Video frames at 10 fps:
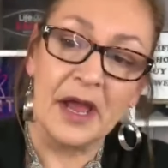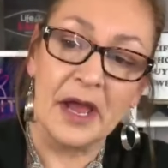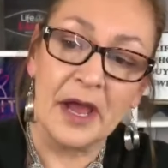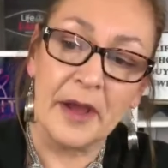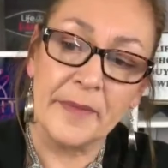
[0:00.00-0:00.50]

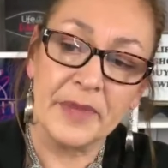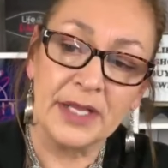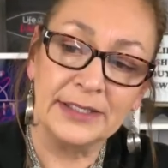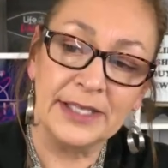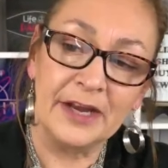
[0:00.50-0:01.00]
um, a
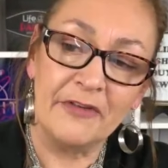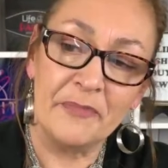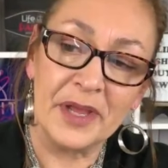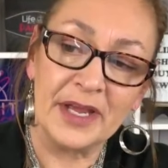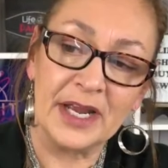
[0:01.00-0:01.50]
little
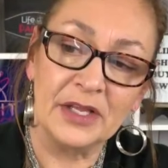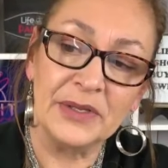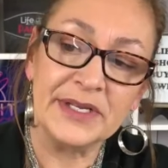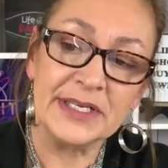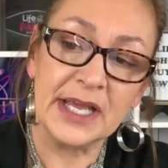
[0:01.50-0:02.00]
bit, it
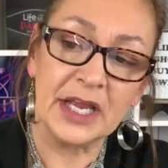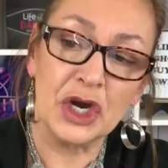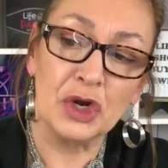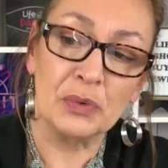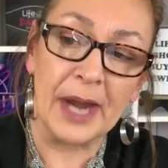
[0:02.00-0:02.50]
looks like a
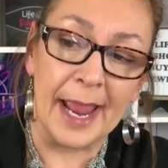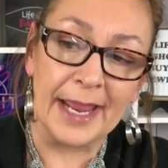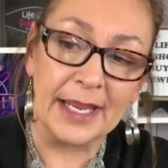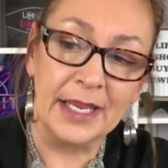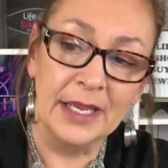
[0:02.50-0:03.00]

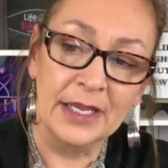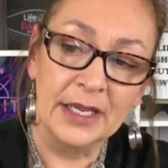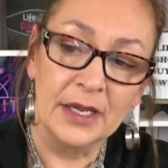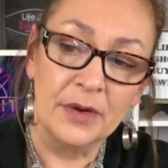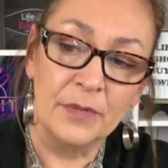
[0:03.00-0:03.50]
gray
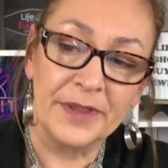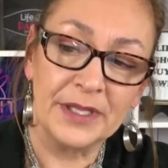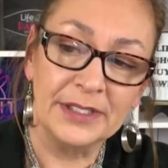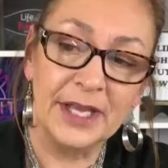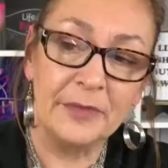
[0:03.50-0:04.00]
with a
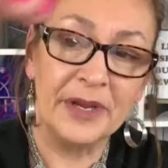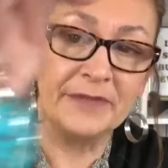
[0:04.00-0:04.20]
little bit